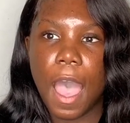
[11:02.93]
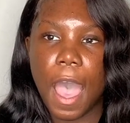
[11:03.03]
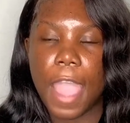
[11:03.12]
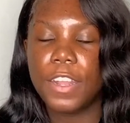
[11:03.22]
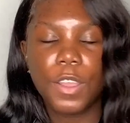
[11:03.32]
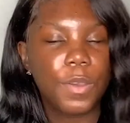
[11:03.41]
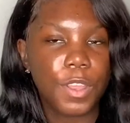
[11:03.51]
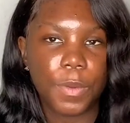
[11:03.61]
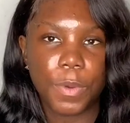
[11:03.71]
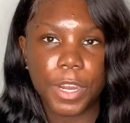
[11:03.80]
I know
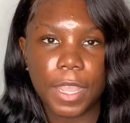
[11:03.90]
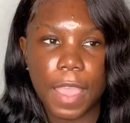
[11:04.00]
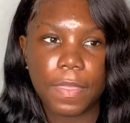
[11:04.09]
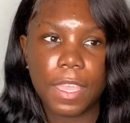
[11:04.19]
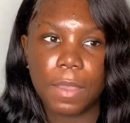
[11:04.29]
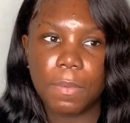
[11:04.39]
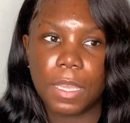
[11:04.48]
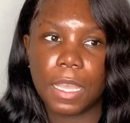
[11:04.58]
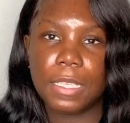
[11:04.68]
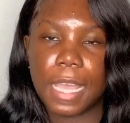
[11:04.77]
your work ethic
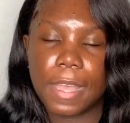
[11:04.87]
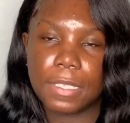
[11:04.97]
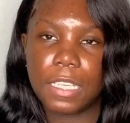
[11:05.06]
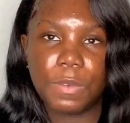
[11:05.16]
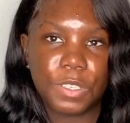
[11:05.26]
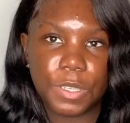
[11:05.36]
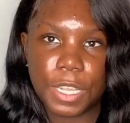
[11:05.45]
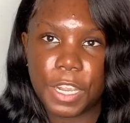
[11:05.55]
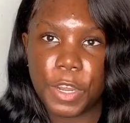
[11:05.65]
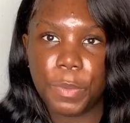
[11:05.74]
because I've seen what you
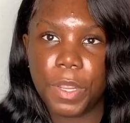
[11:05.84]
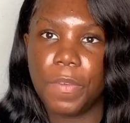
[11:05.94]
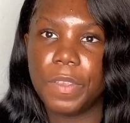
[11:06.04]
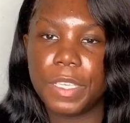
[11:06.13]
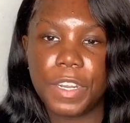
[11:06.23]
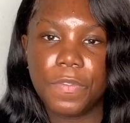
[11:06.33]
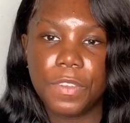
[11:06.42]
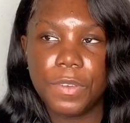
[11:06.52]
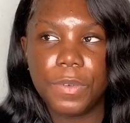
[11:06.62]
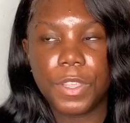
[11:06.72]
did in your previous
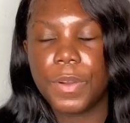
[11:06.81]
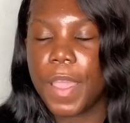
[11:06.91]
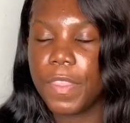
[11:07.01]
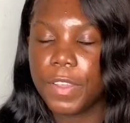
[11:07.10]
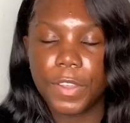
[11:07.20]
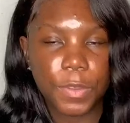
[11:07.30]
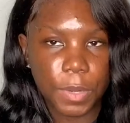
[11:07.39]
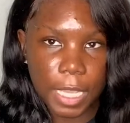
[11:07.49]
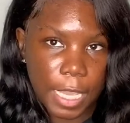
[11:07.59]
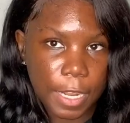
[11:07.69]
interview. You don't have to go through
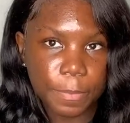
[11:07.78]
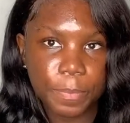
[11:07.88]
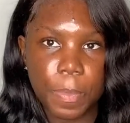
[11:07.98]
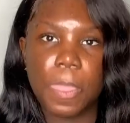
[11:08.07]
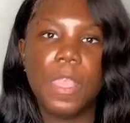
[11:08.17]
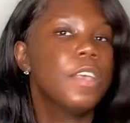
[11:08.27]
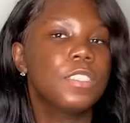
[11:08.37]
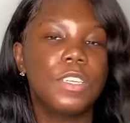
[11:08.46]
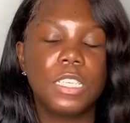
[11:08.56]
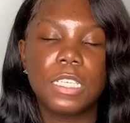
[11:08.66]
it again.
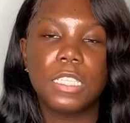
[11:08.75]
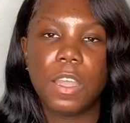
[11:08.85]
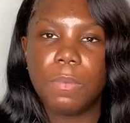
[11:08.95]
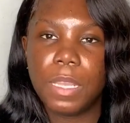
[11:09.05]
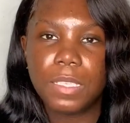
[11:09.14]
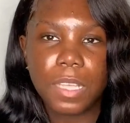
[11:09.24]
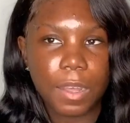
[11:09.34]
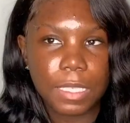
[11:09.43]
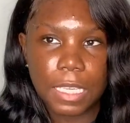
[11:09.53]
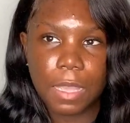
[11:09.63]
So just don't be
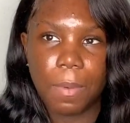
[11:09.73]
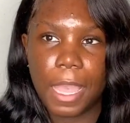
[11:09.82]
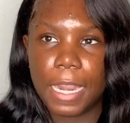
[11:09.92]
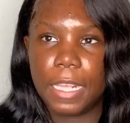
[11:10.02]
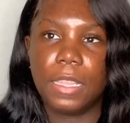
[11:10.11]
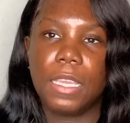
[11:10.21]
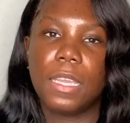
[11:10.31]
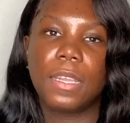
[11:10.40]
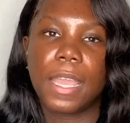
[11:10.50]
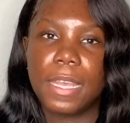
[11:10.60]
salty about
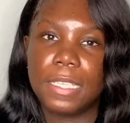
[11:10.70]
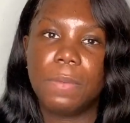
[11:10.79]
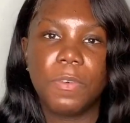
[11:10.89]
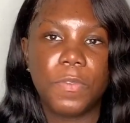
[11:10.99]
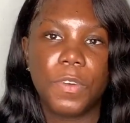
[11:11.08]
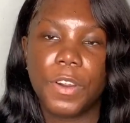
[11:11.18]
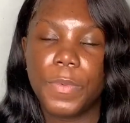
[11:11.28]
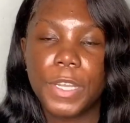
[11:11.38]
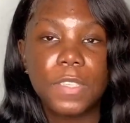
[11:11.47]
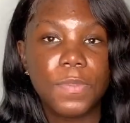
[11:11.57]
anything. Like I said before,
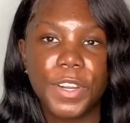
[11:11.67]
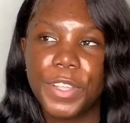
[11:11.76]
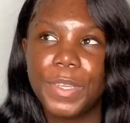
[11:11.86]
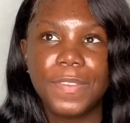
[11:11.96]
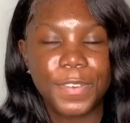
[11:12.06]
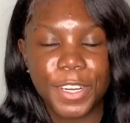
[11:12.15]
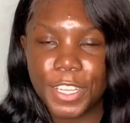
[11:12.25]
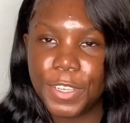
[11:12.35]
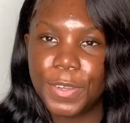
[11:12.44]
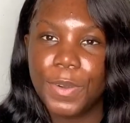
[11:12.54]
what's for you is for
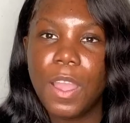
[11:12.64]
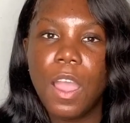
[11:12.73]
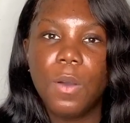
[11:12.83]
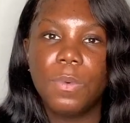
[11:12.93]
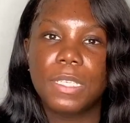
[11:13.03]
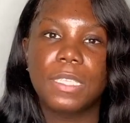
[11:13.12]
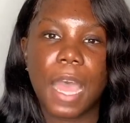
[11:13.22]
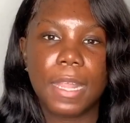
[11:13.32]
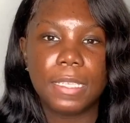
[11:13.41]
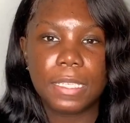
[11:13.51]
you. What's
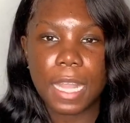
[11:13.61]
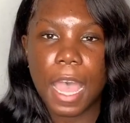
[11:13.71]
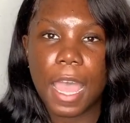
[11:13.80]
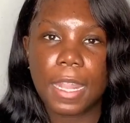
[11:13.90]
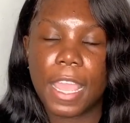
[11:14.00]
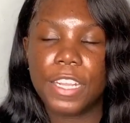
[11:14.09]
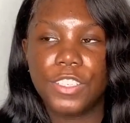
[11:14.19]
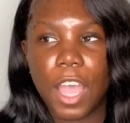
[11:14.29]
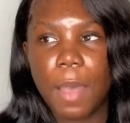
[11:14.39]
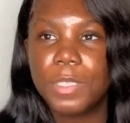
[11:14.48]
not is not. Like
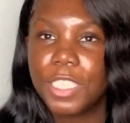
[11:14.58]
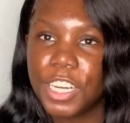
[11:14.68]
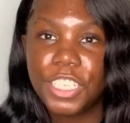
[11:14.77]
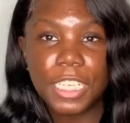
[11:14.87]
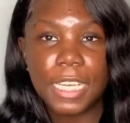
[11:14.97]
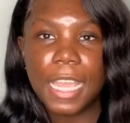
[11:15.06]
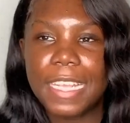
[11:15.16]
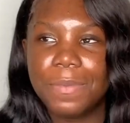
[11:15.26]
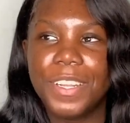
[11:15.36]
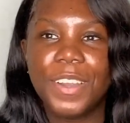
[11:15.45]
job searching
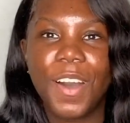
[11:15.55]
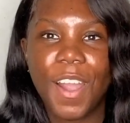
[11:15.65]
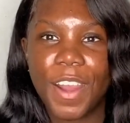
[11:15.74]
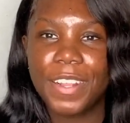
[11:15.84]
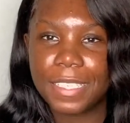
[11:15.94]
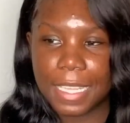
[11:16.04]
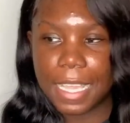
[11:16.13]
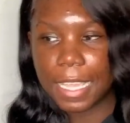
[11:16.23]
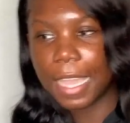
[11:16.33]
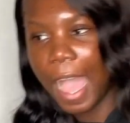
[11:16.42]
has been the hardest
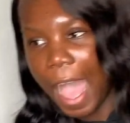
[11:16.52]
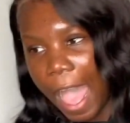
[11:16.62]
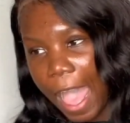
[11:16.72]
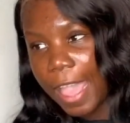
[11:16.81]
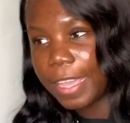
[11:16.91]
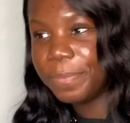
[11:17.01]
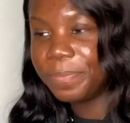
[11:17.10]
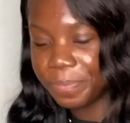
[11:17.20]
thing I